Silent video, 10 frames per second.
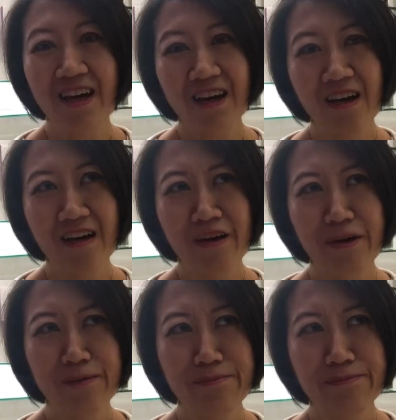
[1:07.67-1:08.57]

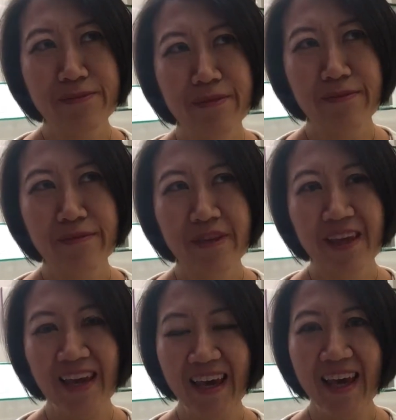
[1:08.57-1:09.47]
Um,
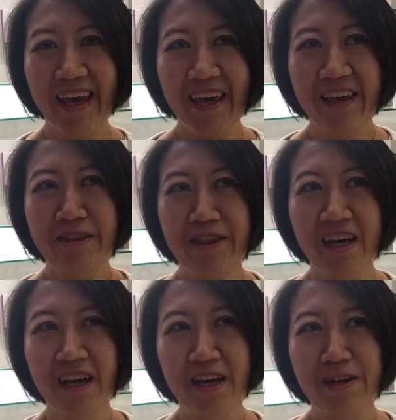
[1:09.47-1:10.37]

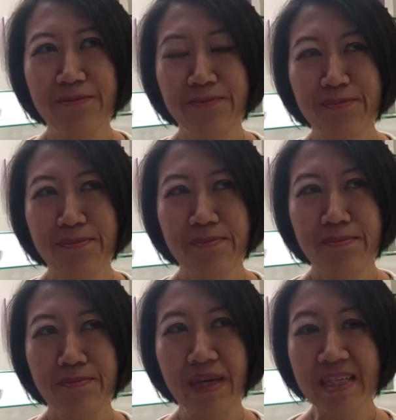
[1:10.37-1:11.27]
and uh,
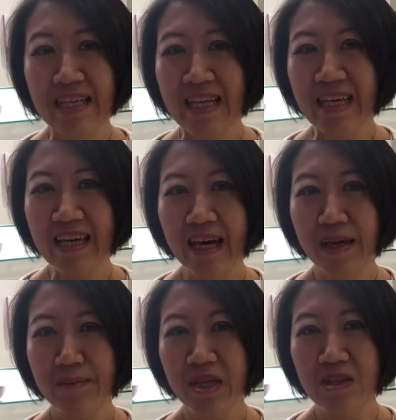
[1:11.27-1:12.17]
basically
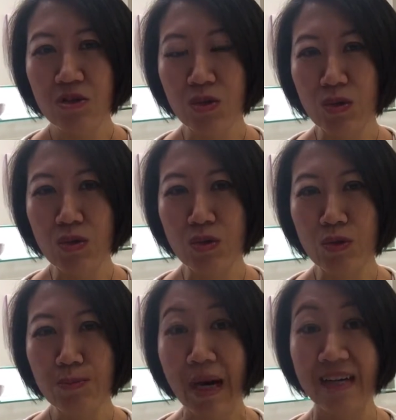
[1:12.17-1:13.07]
I'm into
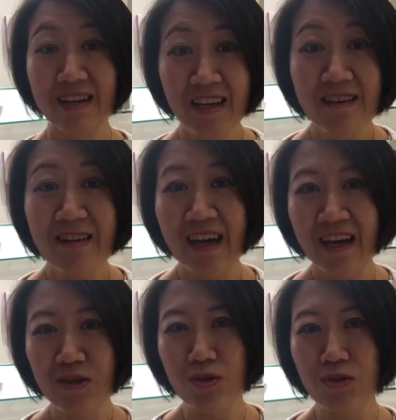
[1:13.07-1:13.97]
marketing.
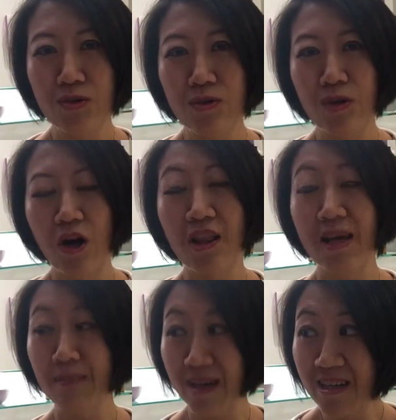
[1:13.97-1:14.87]
I do
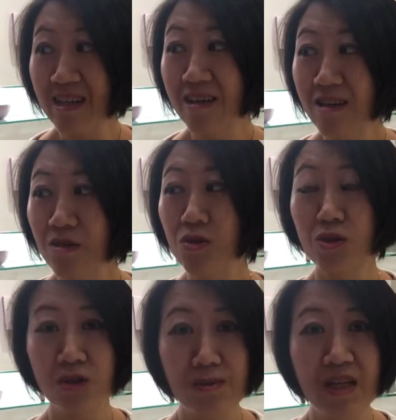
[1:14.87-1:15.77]
online marketing, I do
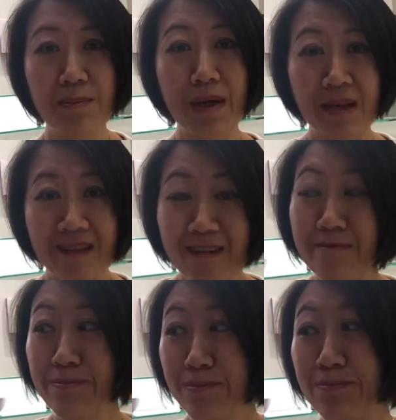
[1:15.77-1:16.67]
social media How marketing. did you
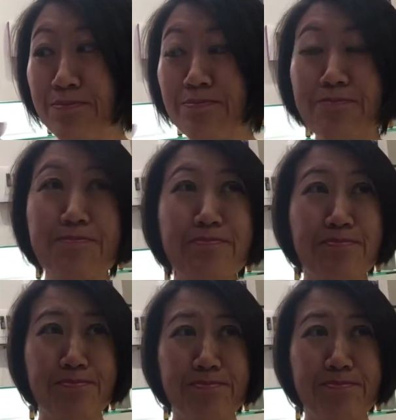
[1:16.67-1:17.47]
get into marketing?